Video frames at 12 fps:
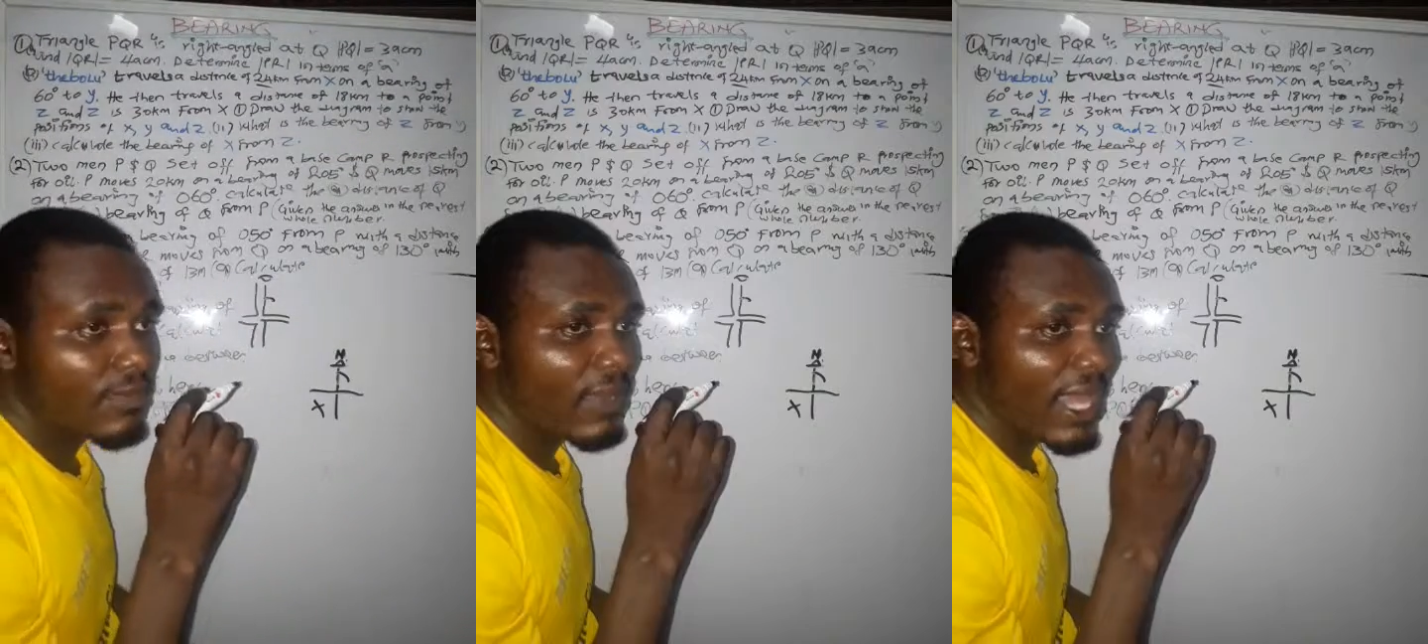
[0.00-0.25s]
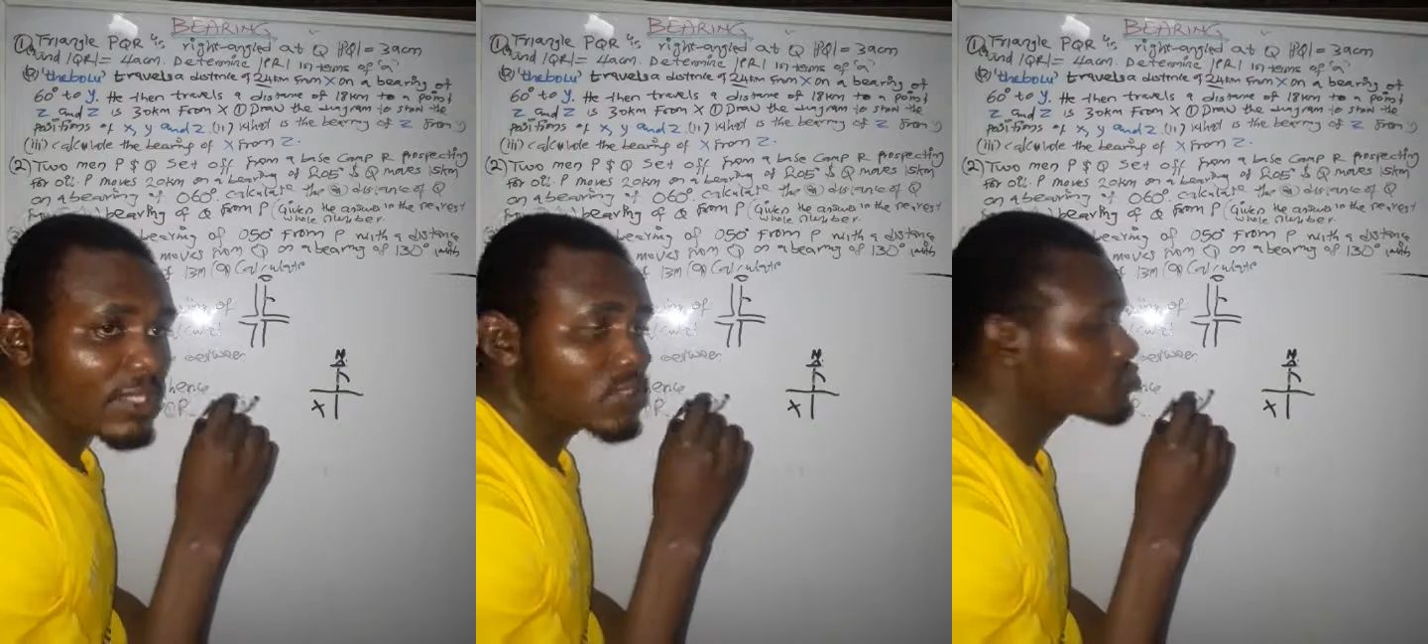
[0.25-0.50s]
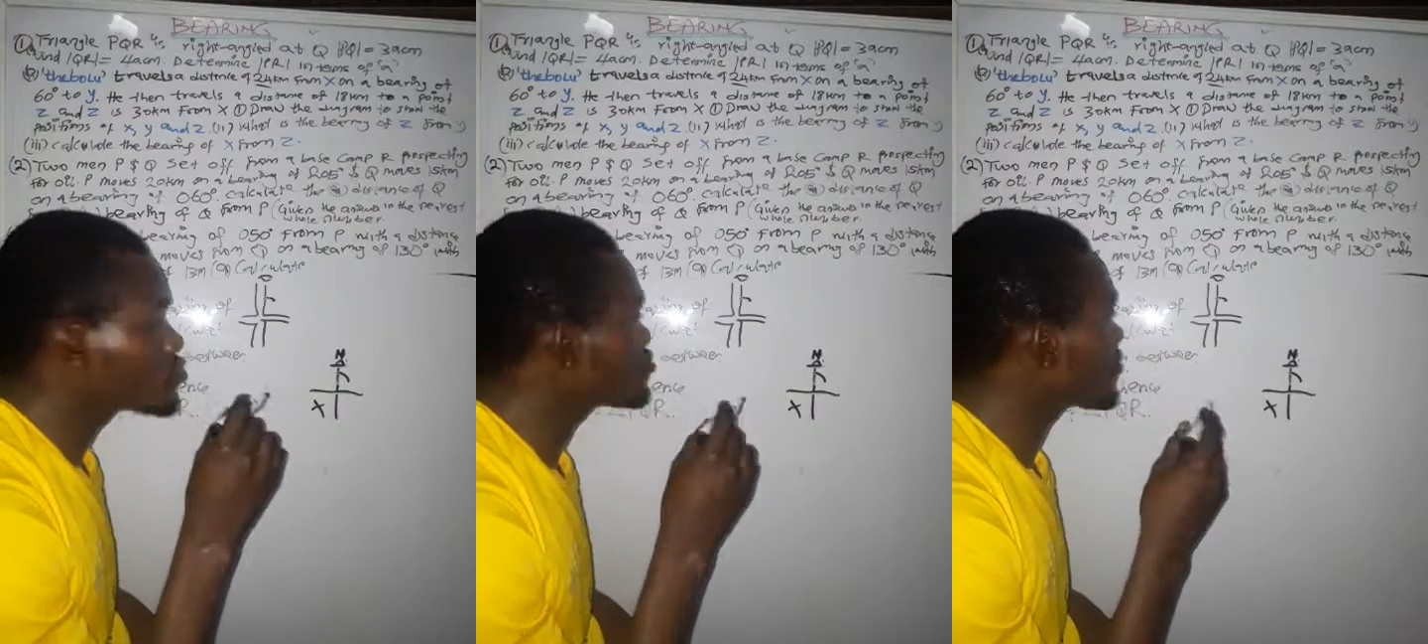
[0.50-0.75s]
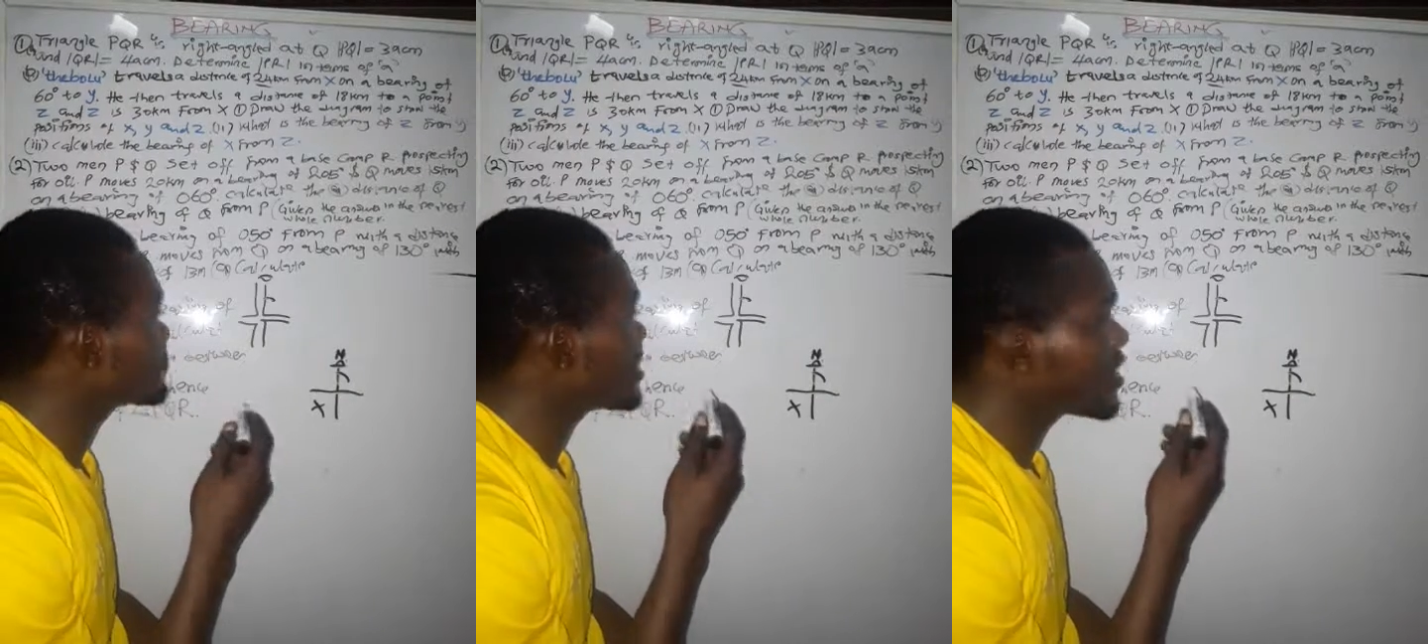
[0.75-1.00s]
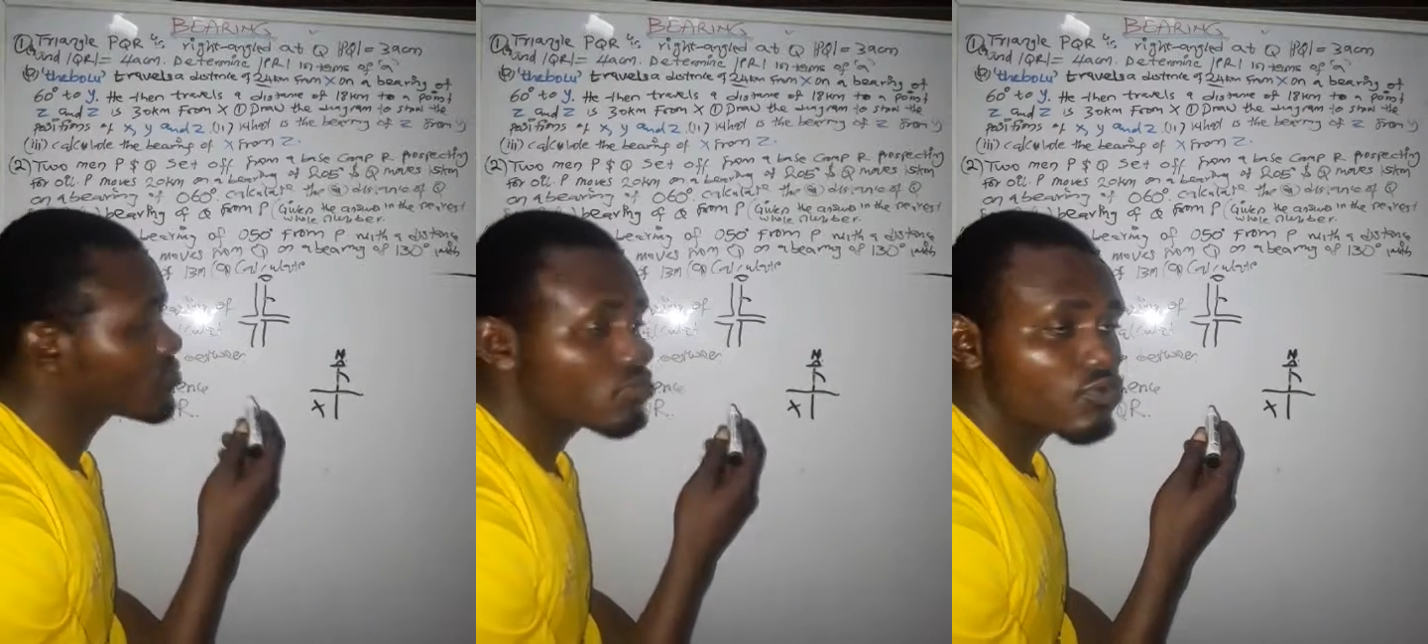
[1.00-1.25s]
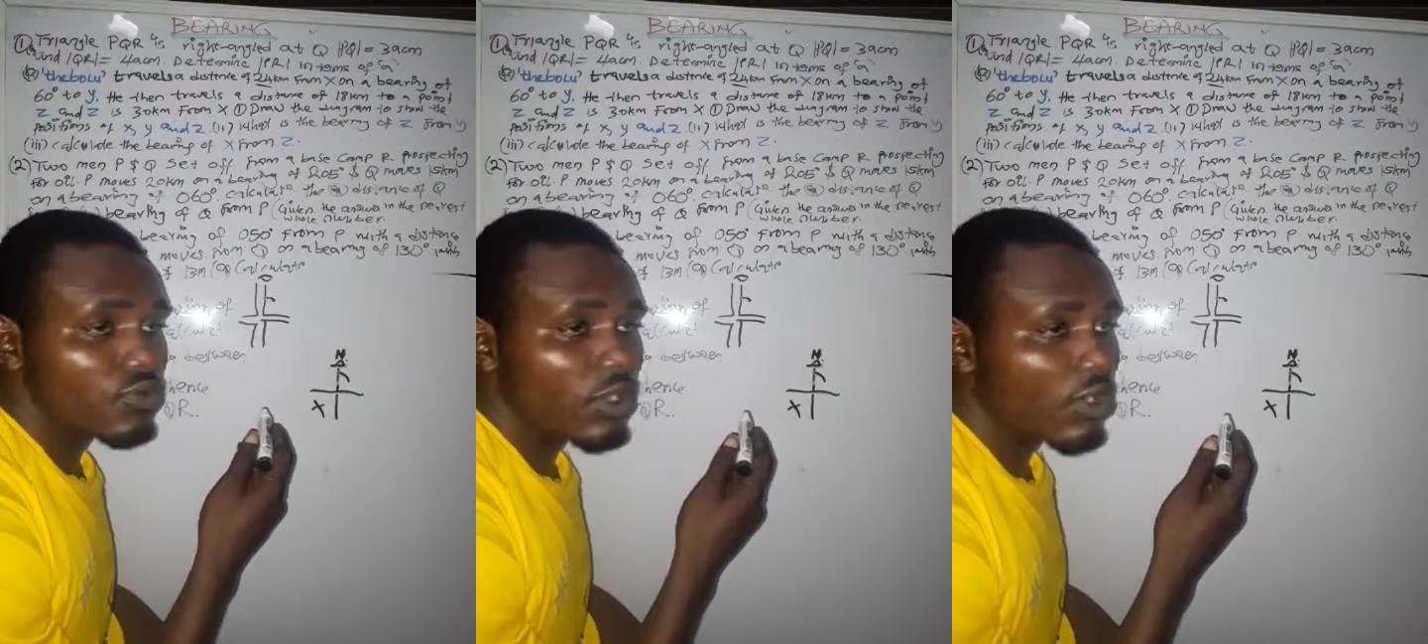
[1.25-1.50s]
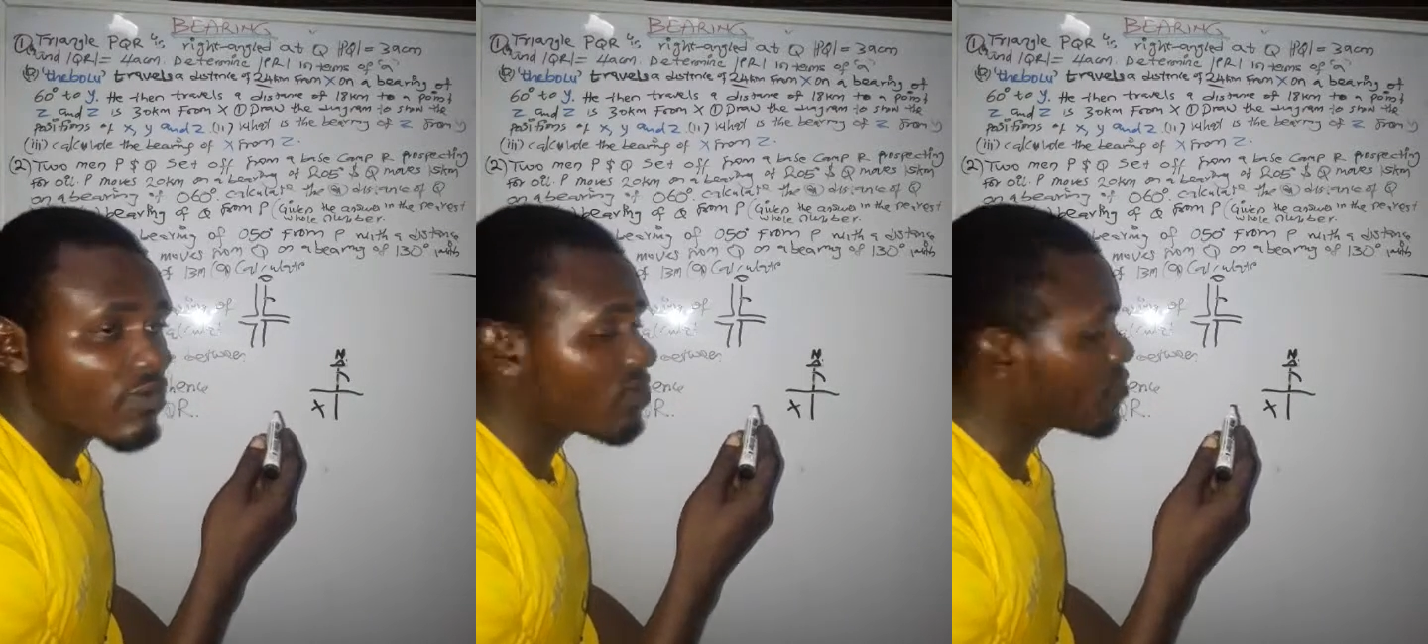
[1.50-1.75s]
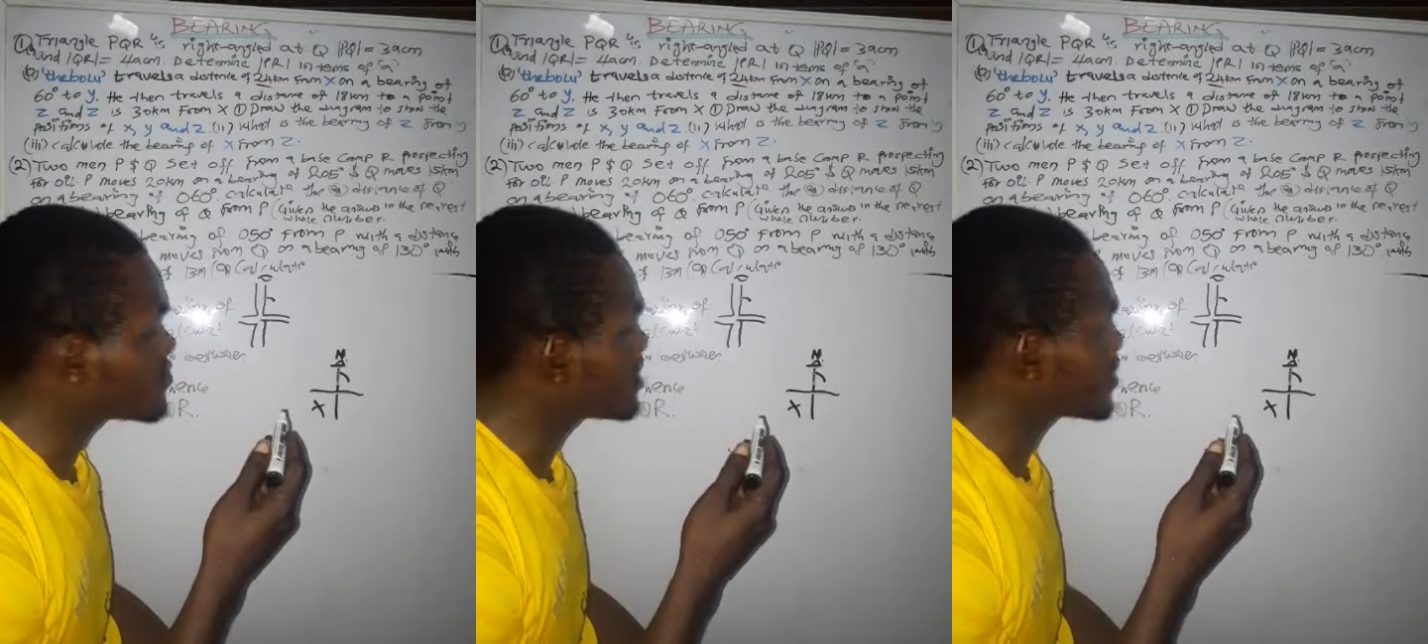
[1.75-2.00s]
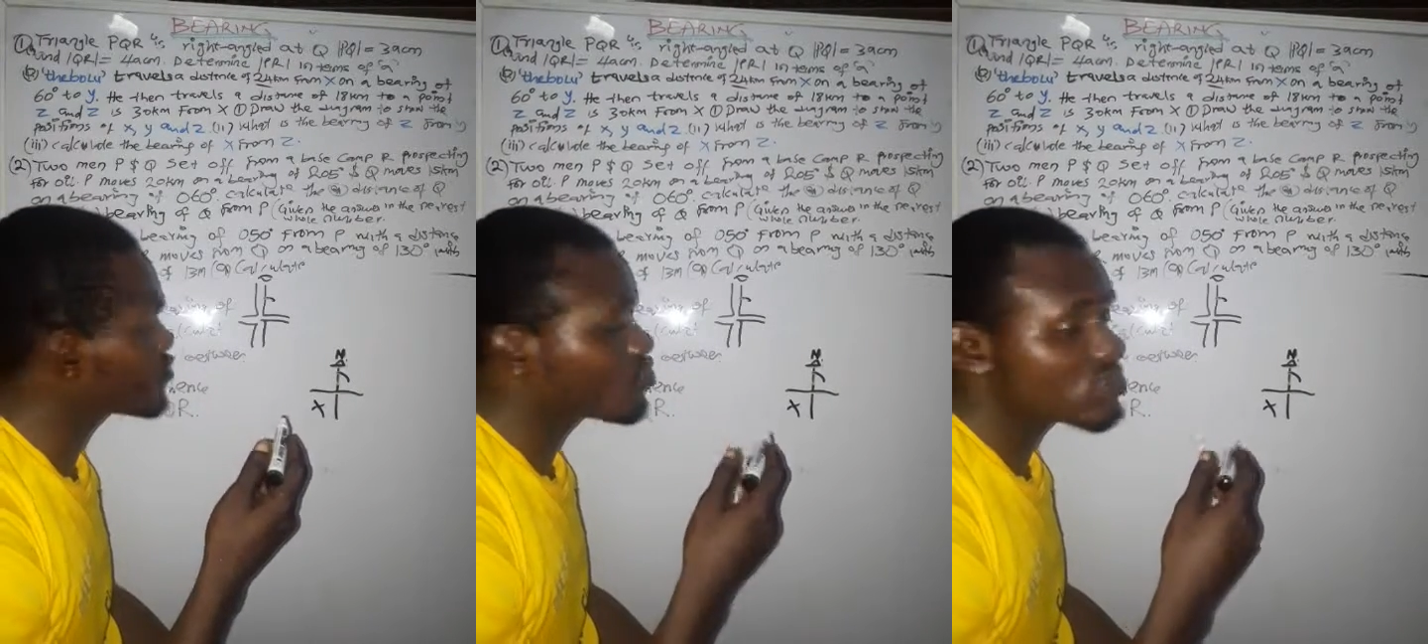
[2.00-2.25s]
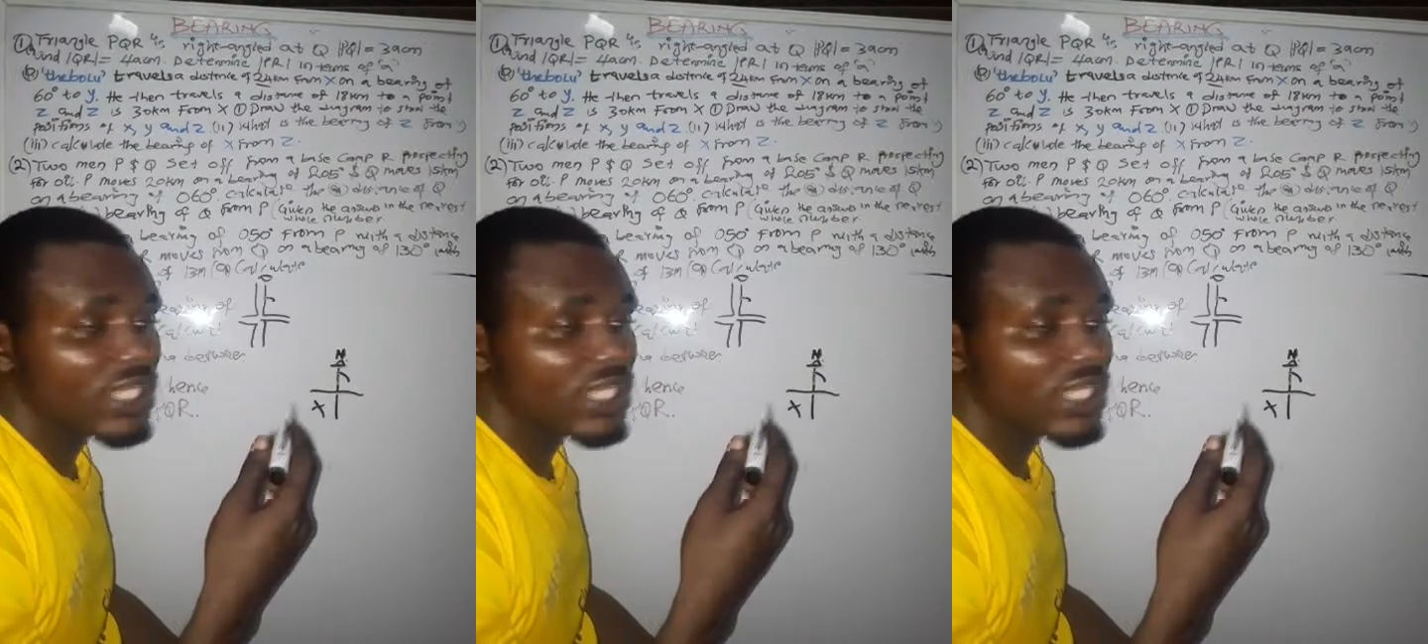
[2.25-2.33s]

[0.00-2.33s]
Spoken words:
magnitude of the angle